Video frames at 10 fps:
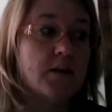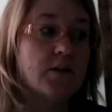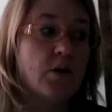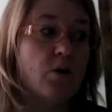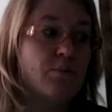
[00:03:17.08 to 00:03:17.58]

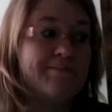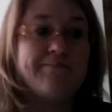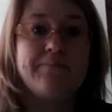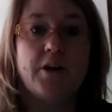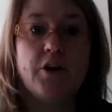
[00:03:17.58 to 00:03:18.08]
So
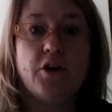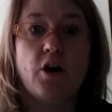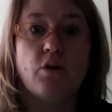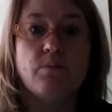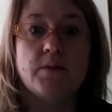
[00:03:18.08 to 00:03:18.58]
there you
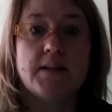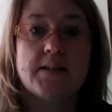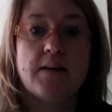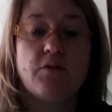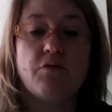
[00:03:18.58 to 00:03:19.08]
go.
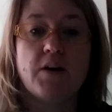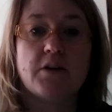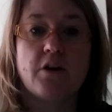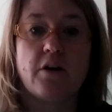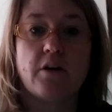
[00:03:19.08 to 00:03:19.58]
Doesn't even
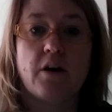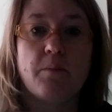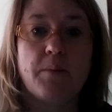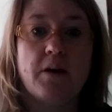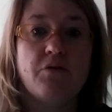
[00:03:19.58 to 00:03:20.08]
affect our
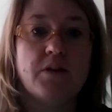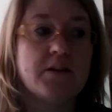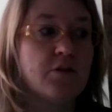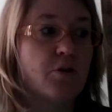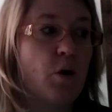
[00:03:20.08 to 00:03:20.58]

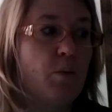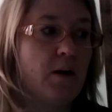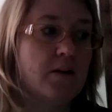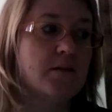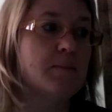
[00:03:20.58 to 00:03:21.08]
benefits or
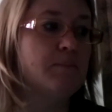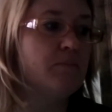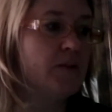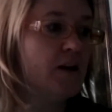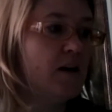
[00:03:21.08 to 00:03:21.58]
copays.
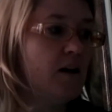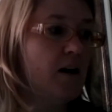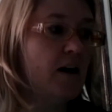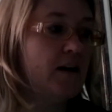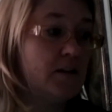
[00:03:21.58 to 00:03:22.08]

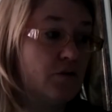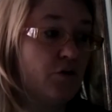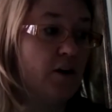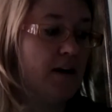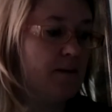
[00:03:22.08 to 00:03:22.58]
It's
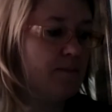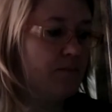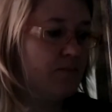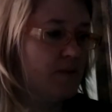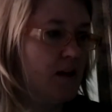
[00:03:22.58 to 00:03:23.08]
free.
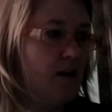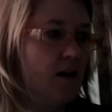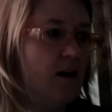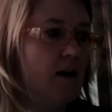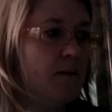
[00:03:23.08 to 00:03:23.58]

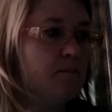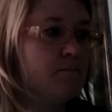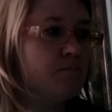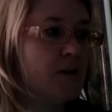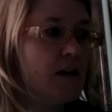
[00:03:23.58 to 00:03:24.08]

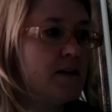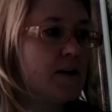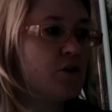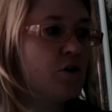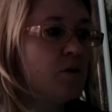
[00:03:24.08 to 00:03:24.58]
And
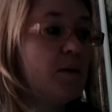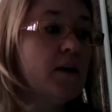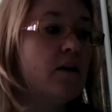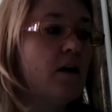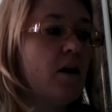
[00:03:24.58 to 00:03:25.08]
Dr.
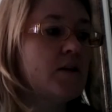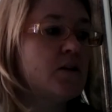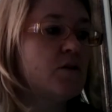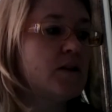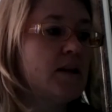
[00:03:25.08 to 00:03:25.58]
Goodman
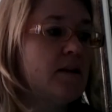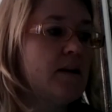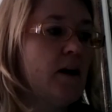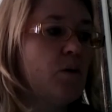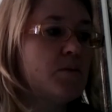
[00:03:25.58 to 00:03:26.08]
also said that
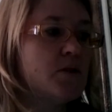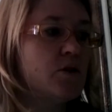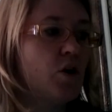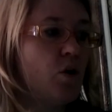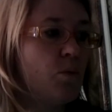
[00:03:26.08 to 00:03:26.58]
it helps
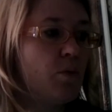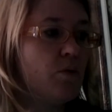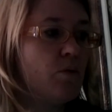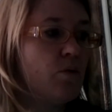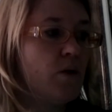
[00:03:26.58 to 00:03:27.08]
to cope.
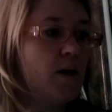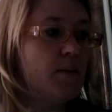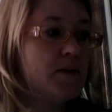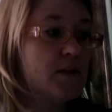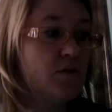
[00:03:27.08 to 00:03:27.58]

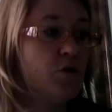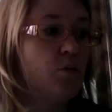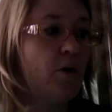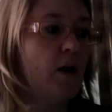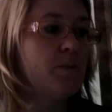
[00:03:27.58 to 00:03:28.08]
A sense of
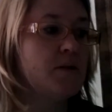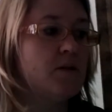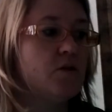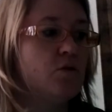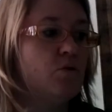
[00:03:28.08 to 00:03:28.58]
humor helps
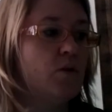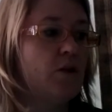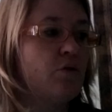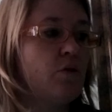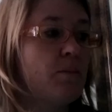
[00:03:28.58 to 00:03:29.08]
to
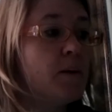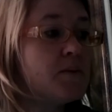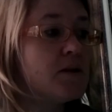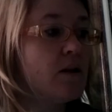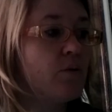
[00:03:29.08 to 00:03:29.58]
get through the
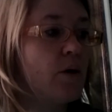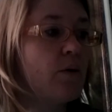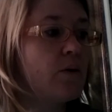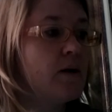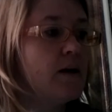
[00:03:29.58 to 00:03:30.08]
bumps in the
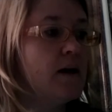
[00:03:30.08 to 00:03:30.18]
road,